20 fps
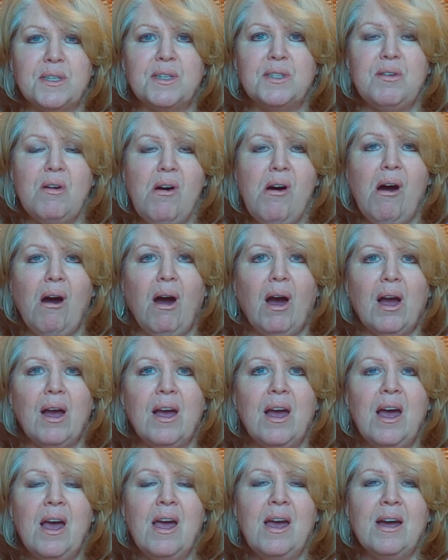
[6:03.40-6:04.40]

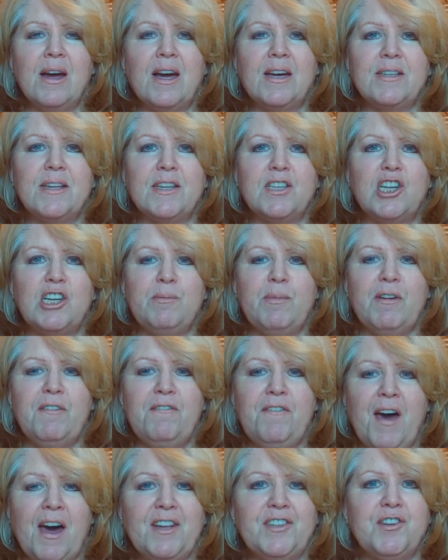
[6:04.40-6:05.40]
song because it's going to be
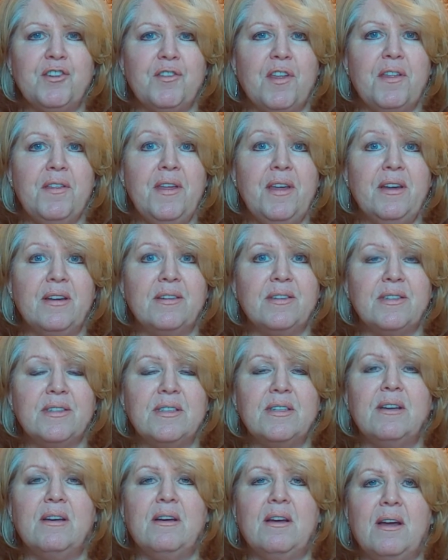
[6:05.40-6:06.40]
faster than
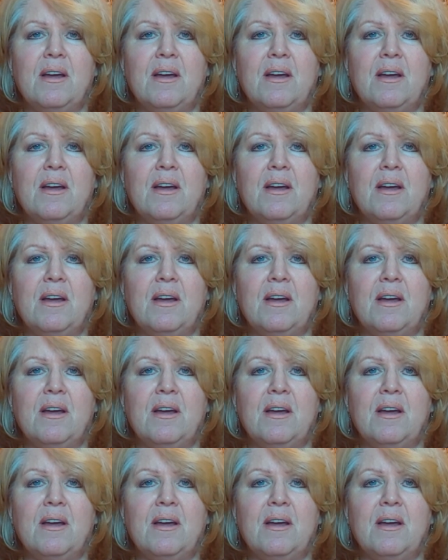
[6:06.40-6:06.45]
this.